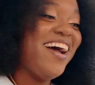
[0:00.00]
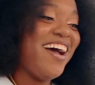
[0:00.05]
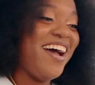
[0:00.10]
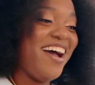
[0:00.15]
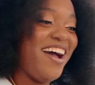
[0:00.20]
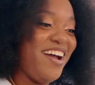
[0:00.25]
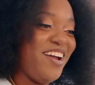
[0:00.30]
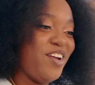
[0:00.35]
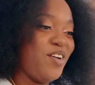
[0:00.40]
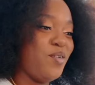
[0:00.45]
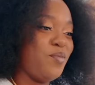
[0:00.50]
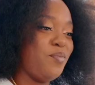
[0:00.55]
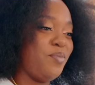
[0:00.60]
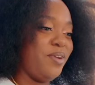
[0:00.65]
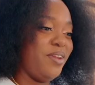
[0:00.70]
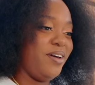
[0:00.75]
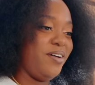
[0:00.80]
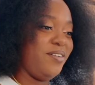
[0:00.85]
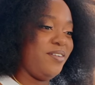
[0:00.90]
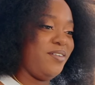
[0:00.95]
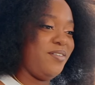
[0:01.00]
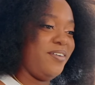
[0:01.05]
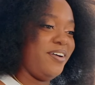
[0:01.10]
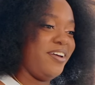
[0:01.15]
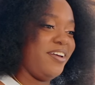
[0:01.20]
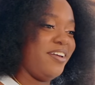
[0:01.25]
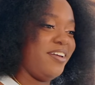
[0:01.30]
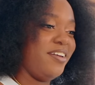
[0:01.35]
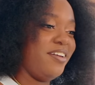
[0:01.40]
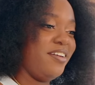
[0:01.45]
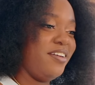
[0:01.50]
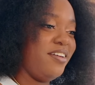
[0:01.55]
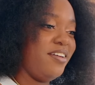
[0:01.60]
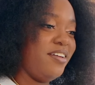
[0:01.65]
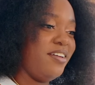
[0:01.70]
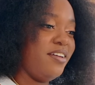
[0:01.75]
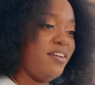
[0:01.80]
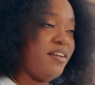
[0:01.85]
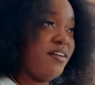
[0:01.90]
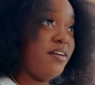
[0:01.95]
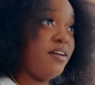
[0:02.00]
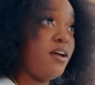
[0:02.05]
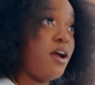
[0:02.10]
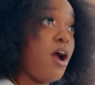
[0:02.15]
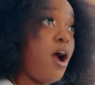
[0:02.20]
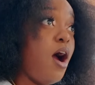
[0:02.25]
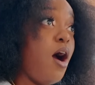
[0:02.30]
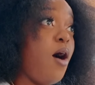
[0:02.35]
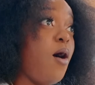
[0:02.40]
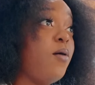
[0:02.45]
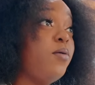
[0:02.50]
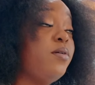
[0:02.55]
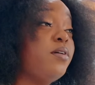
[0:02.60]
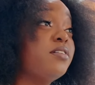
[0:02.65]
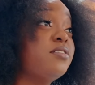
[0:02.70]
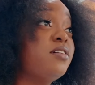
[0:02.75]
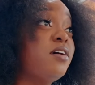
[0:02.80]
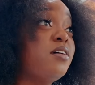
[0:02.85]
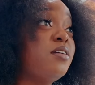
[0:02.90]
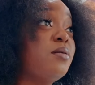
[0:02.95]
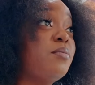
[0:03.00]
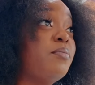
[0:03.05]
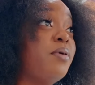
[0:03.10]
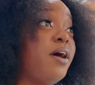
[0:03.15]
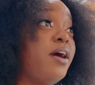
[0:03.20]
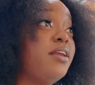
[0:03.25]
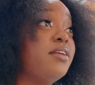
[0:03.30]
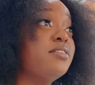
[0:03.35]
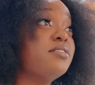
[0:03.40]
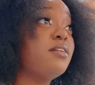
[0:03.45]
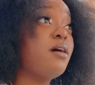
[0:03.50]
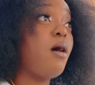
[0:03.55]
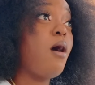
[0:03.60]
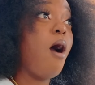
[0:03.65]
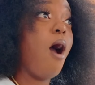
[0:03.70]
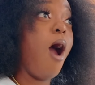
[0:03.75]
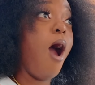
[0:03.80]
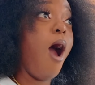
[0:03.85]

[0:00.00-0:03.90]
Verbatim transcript: I am blown away. Oh, you can turn the brightness down.